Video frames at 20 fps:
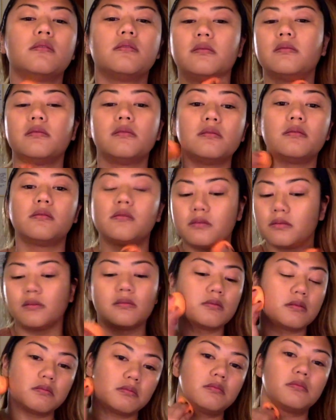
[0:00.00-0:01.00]
just so you
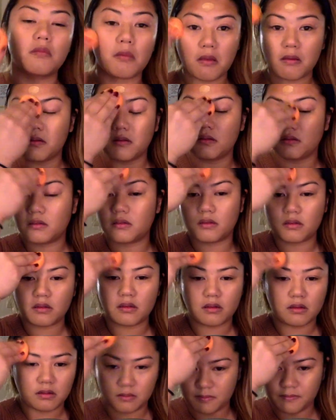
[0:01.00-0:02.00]
can have the
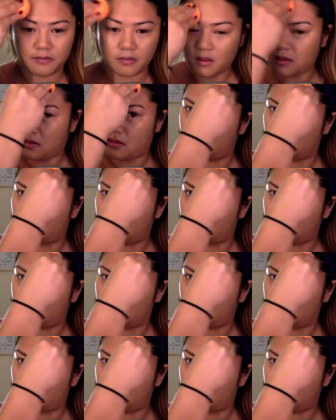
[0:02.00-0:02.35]
same skin